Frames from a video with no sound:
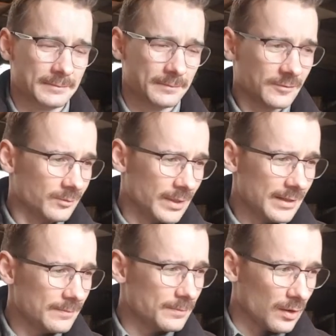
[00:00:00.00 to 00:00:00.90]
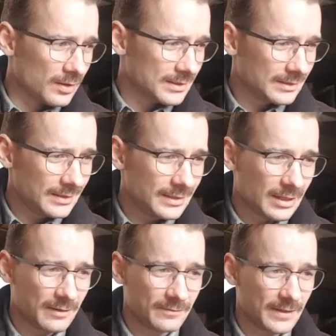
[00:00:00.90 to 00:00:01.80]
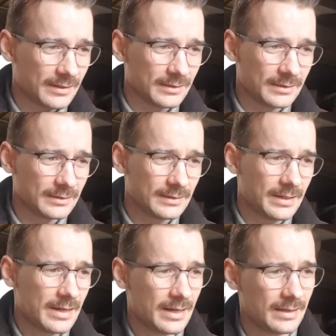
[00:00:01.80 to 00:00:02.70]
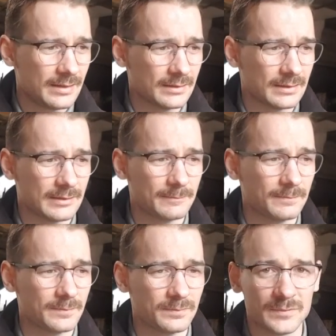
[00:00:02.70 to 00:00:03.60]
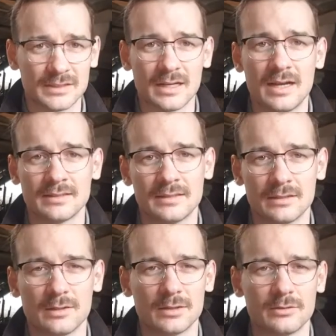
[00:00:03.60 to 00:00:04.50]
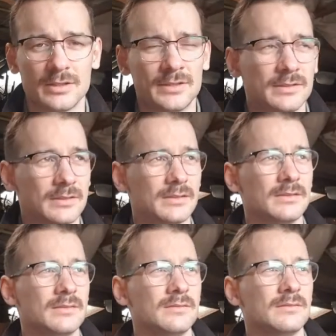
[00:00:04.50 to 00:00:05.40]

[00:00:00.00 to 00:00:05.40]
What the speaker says: for me personally, I've found that just asking a lot of questions